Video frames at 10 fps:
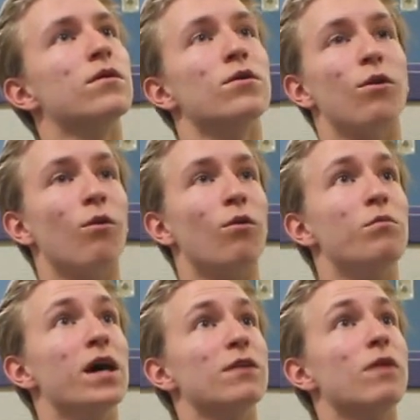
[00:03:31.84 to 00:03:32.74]
match. Oh,
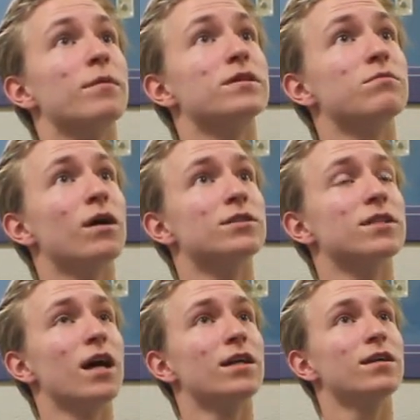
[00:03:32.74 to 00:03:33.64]
mate, Webkinz match
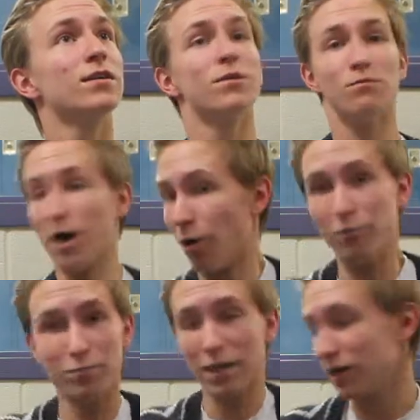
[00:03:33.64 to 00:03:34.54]
dad. Yeah.
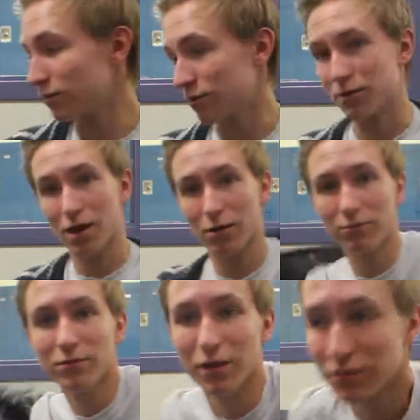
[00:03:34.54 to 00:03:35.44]
Mate, I gotta go.
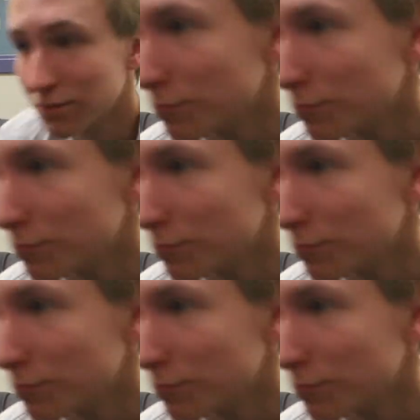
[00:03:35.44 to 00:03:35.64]
I'll